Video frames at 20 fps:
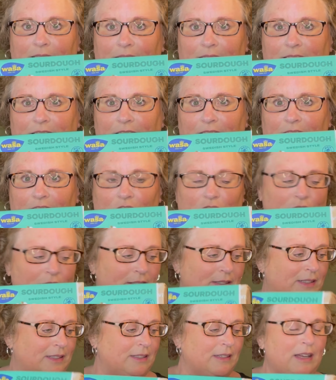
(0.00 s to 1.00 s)

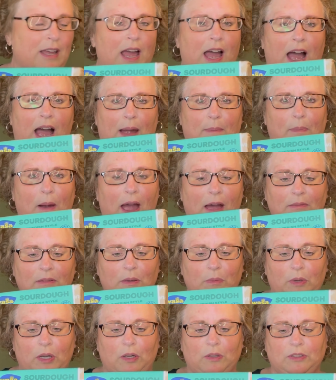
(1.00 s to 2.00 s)
Delicious. I probably
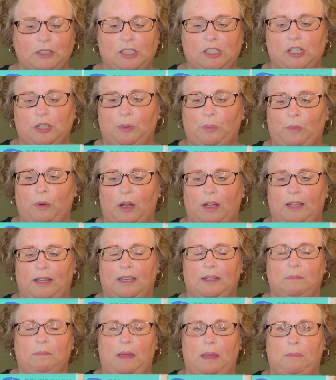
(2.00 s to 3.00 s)
would only do
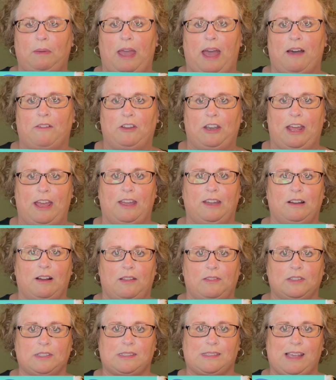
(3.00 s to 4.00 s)
one and maybe have an egg
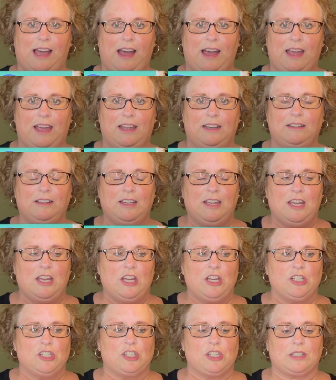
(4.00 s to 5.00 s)
on the side
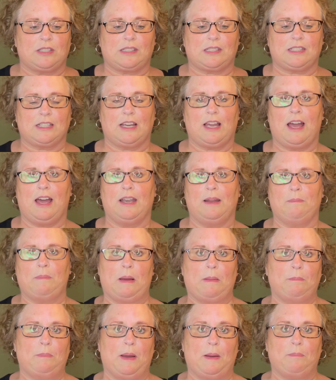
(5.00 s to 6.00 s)
just to kind of
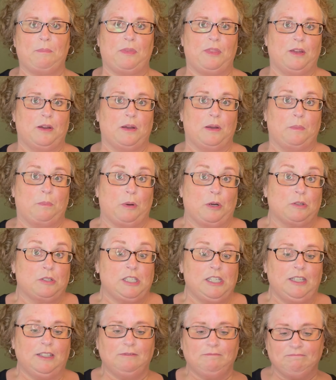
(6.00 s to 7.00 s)
bump up the
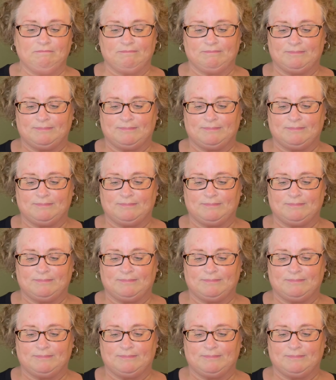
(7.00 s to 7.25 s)
protein.